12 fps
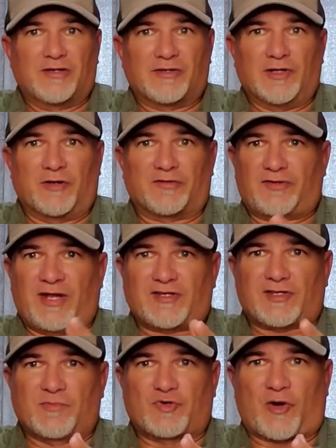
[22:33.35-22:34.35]
It takes
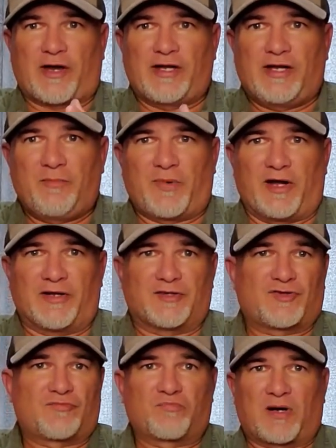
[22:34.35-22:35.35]
some training, but
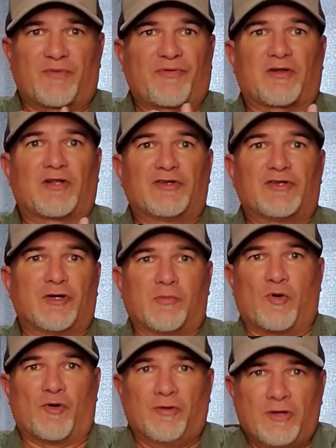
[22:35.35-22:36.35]
it's perfectly
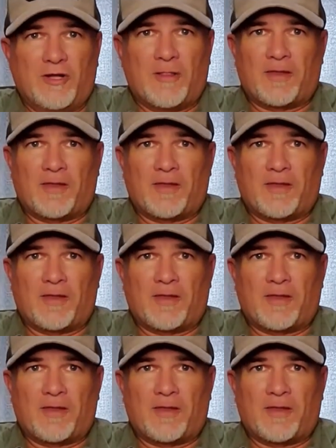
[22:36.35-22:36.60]
doable.